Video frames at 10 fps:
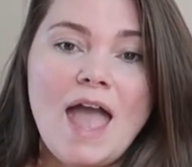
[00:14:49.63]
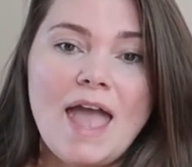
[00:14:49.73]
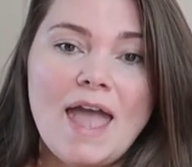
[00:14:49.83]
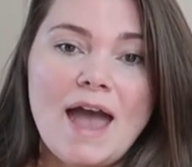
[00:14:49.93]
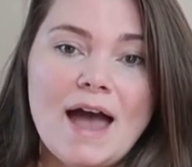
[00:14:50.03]

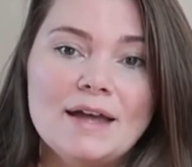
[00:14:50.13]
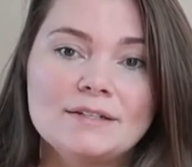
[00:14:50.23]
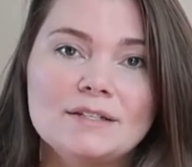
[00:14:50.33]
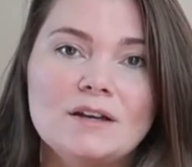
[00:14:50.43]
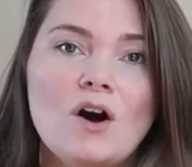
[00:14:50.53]

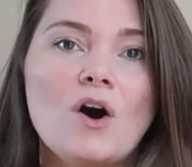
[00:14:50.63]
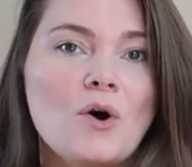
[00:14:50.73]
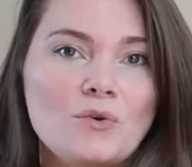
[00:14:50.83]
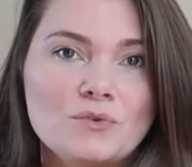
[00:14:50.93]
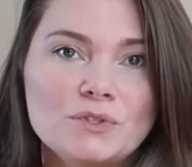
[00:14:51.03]
And
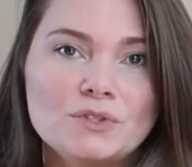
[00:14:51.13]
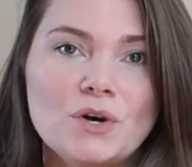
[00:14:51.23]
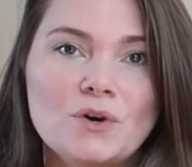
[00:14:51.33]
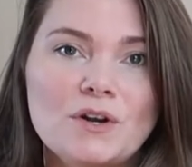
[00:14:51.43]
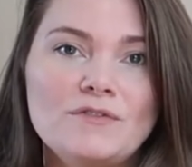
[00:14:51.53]
Oh,
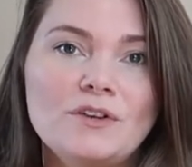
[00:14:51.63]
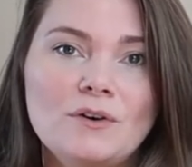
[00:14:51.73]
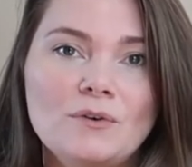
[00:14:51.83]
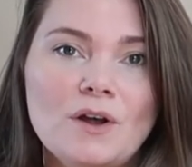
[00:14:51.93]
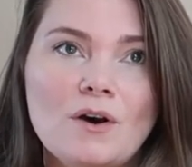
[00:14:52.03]
so if you
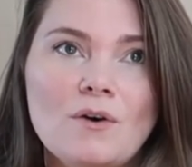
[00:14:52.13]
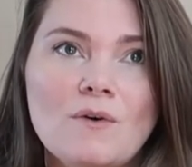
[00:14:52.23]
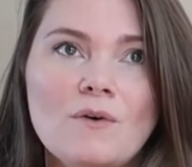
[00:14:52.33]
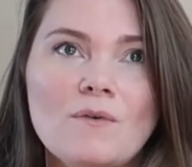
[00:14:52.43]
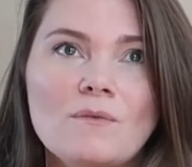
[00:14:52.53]
don't
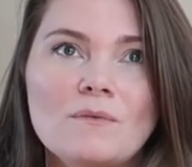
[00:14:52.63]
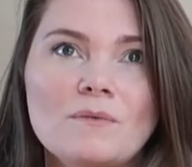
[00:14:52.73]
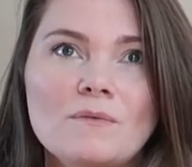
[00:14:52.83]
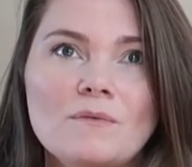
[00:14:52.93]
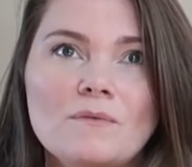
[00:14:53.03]
know
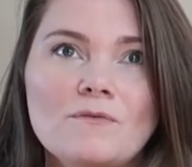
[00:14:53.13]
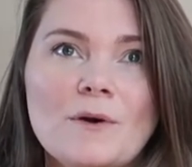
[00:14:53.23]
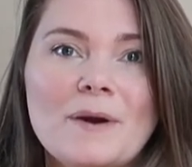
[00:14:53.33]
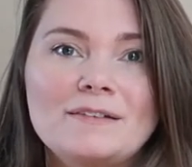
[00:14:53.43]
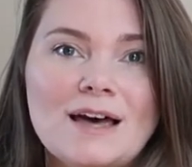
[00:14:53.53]

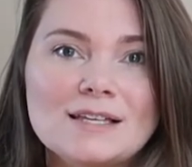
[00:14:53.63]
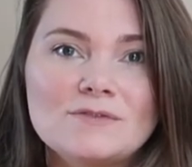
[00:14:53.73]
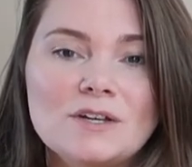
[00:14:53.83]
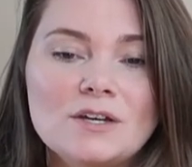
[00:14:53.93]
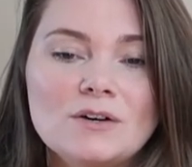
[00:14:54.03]
from my last
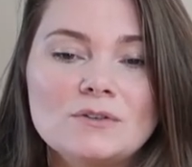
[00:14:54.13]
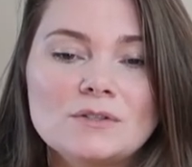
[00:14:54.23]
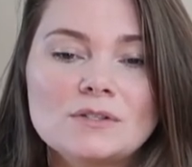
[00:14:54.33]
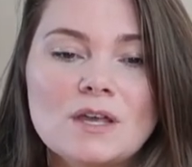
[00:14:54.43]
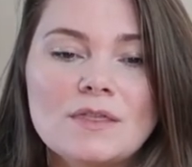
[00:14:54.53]

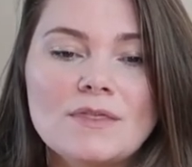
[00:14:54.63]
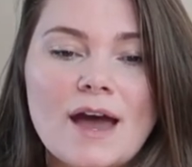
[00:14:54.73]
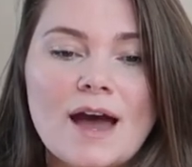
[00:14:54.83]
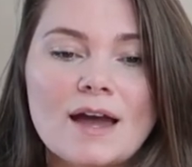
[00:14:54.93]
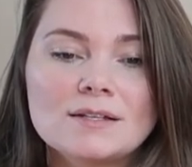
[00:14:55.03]
videos
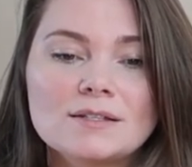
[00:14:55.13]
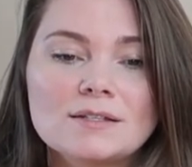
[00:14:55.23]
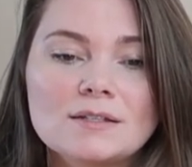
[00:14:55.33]
that